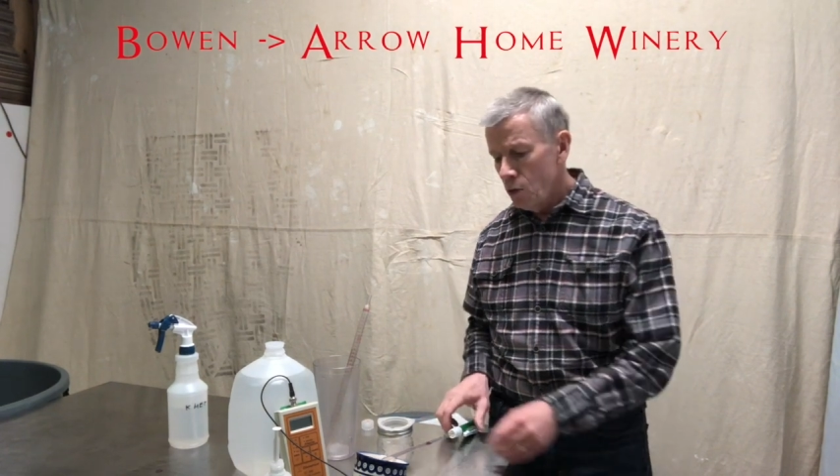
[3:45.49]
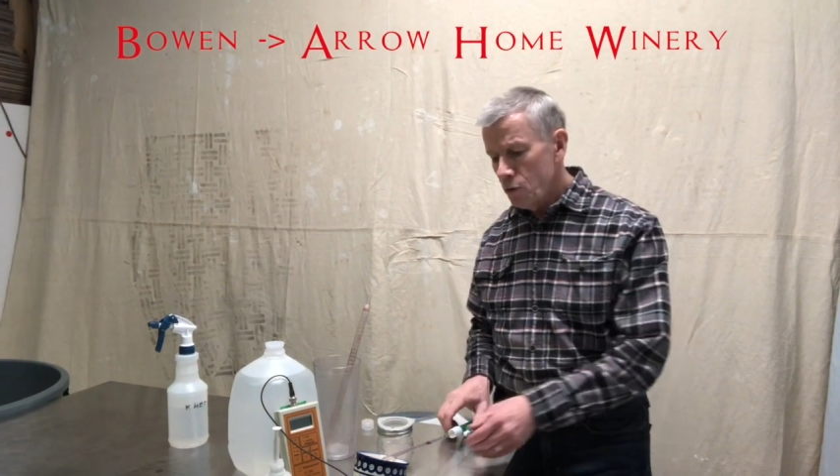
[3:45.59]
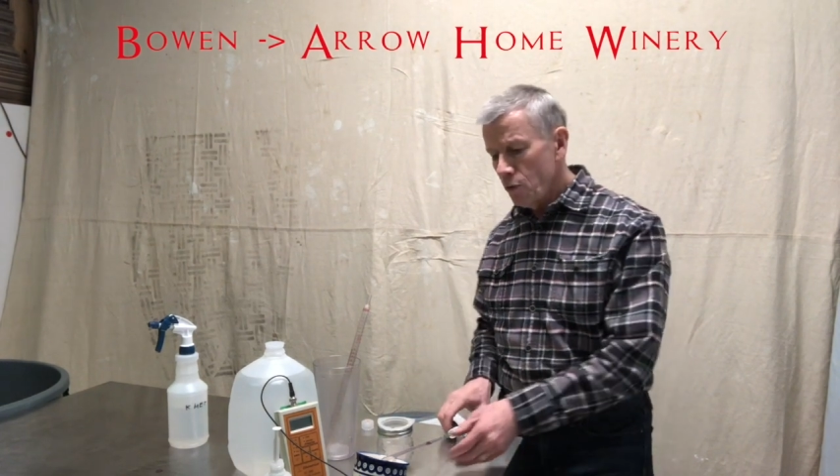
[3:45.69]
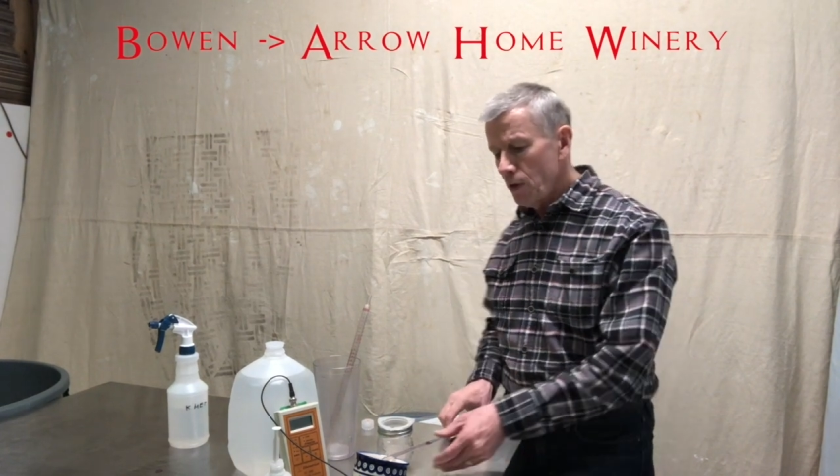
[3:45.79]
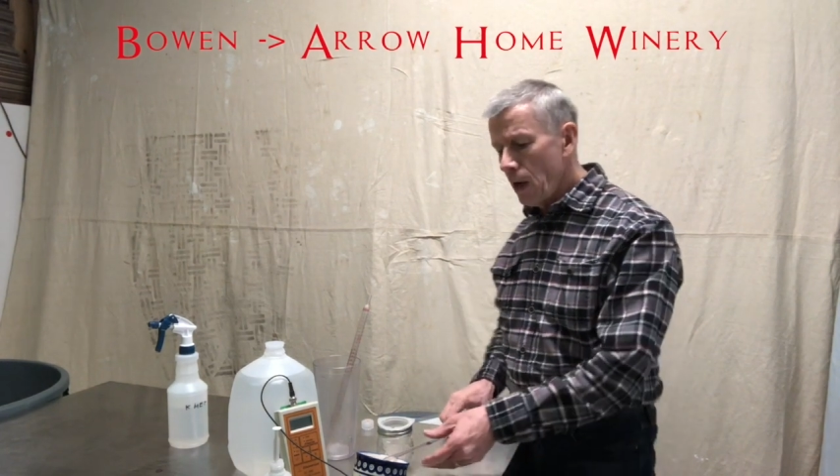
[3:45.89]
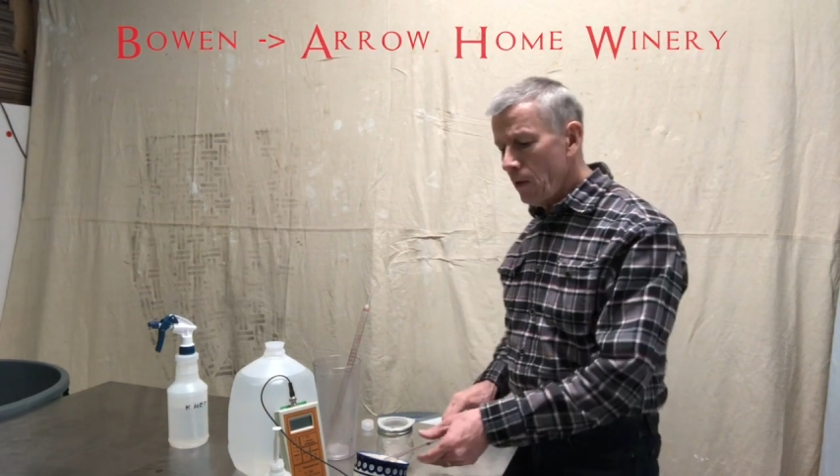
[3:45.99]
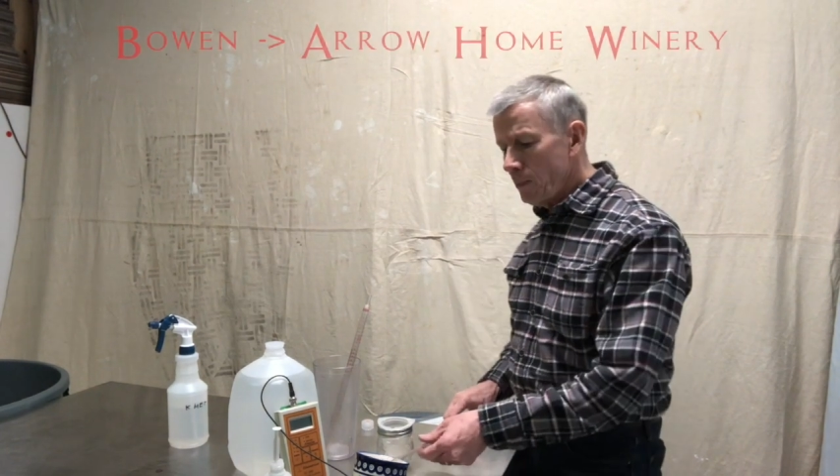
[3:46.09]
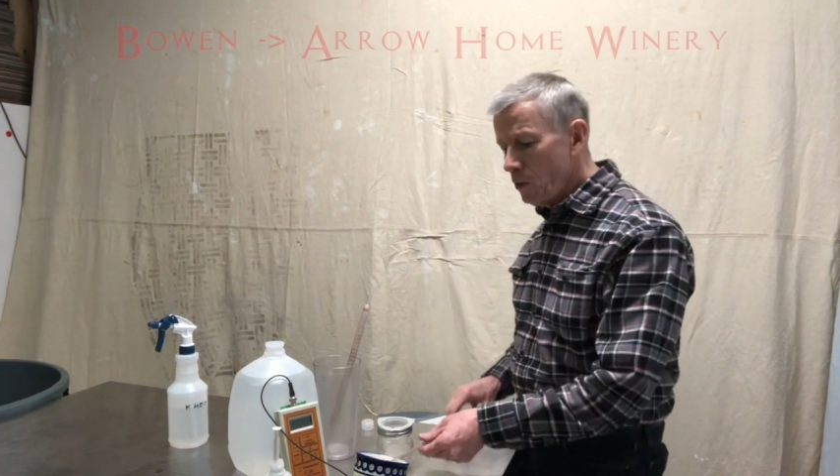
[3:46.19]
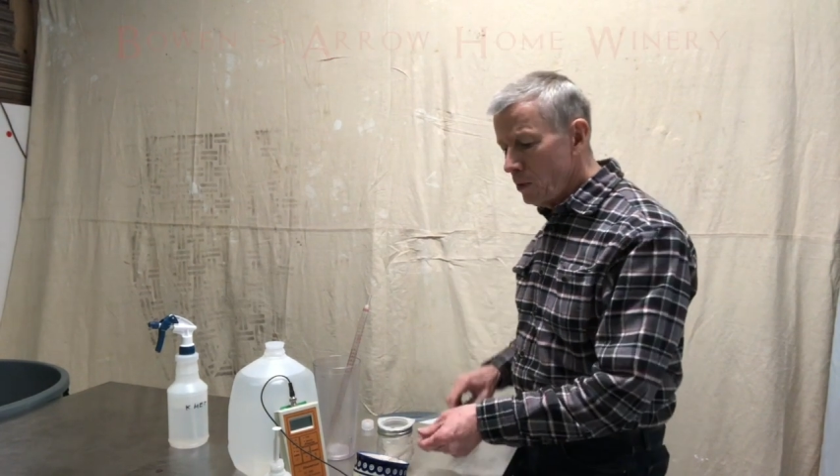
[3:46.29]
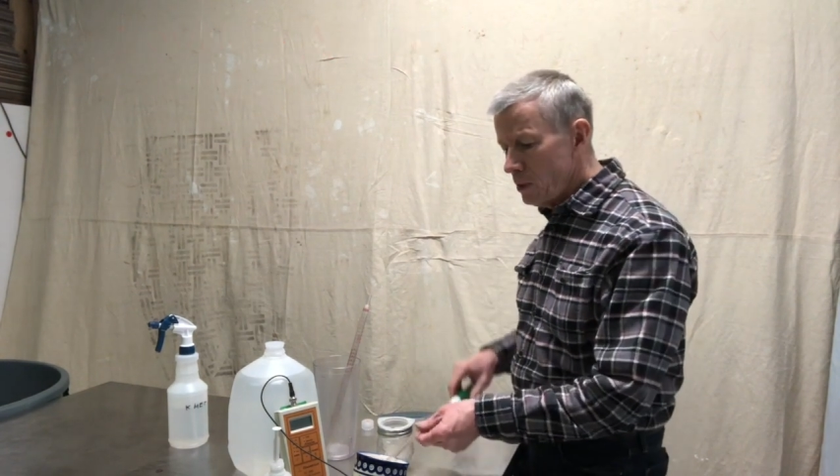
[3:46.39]
So now
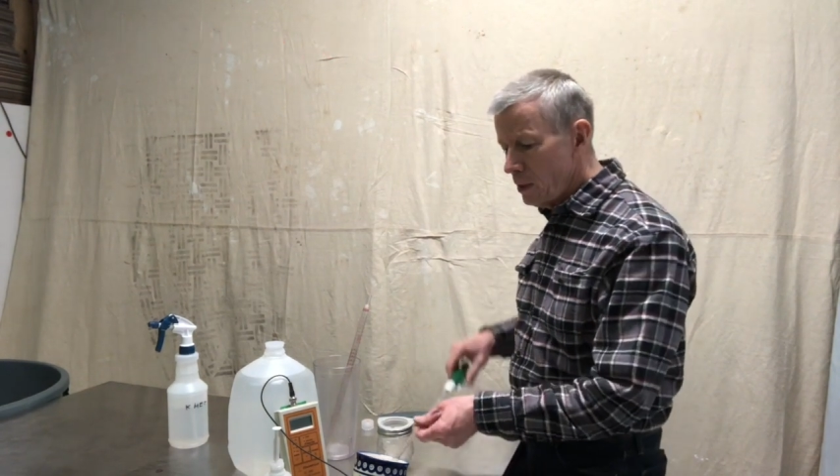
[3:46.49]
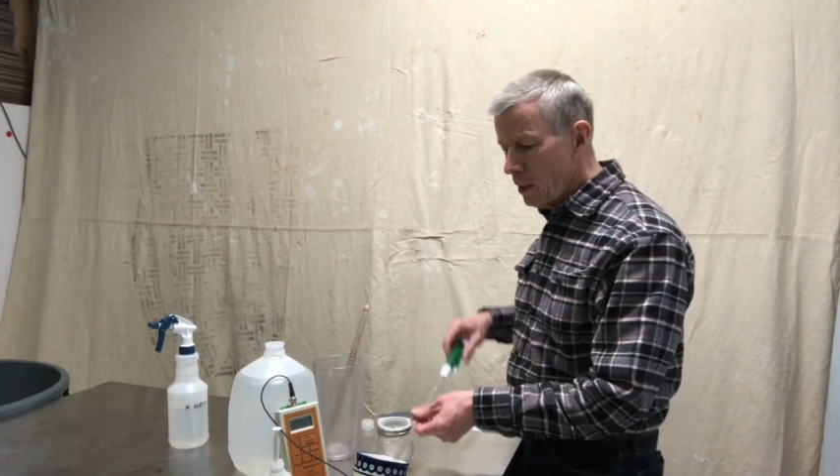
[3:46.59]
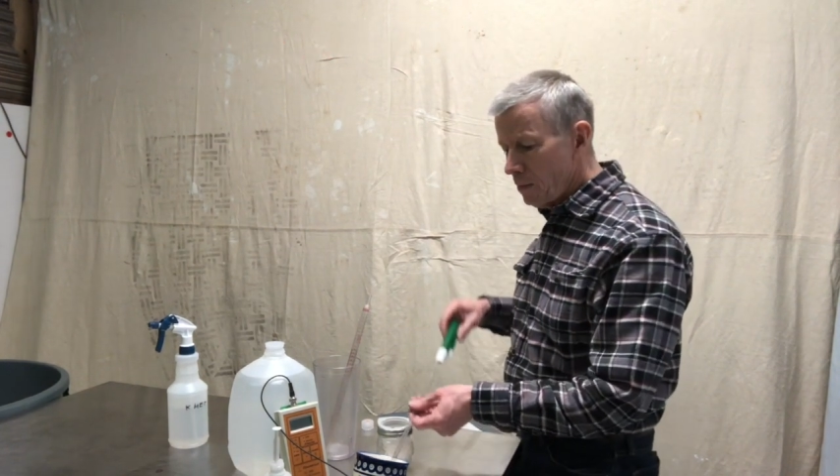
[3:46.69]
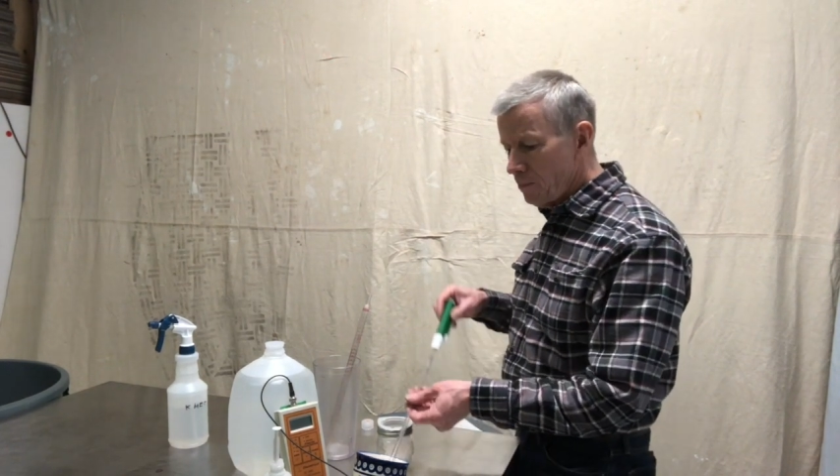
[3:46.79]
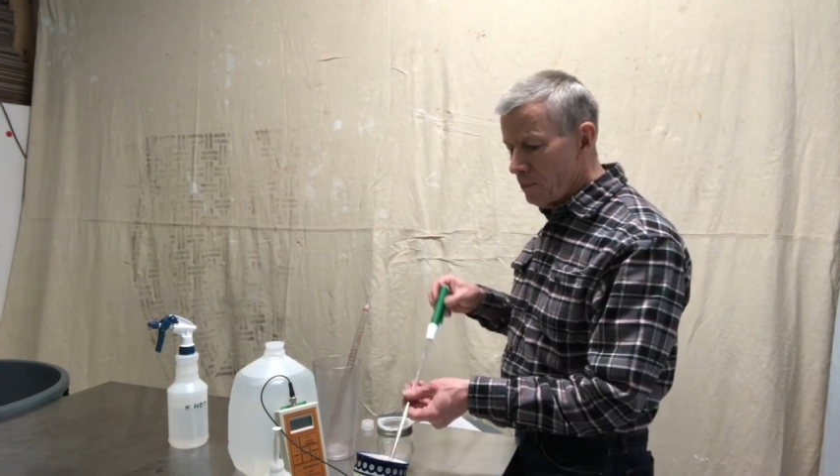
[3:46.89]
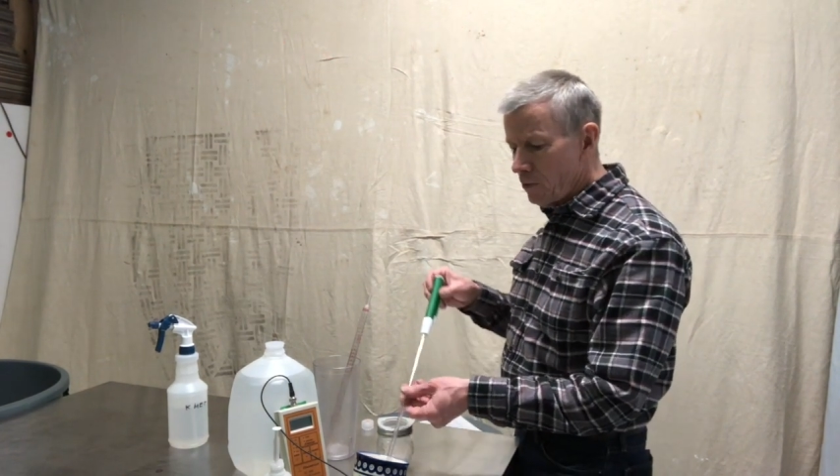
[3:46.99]
I'm going to get